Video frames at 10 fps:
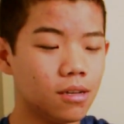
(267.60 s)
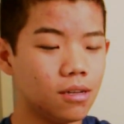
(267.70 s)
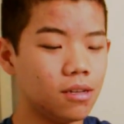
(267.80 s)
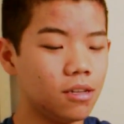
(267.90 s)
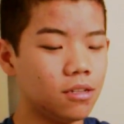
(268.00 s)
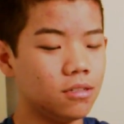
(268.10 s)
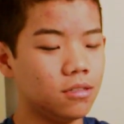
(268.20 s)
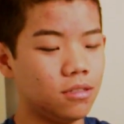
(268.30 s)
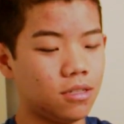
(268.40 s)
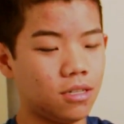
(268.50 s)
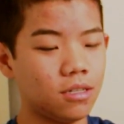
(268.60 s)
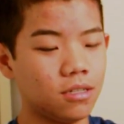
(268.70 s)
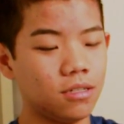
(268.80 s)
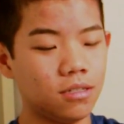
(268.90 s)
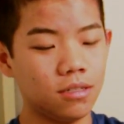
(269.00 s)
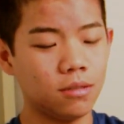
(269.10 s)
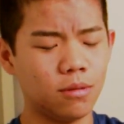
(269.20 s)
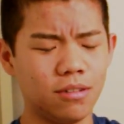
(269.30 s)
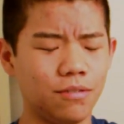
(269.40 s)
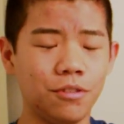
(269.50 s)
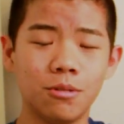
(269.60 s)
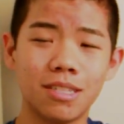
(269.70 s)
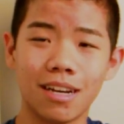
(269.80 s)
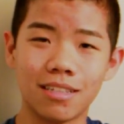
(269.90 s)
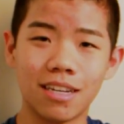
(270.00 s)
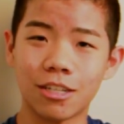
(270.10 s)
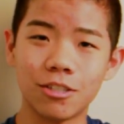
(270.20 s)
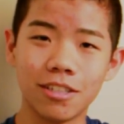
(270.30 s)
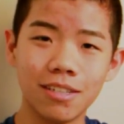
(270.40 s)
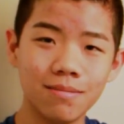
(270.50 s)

in like, well, a few seconds actually.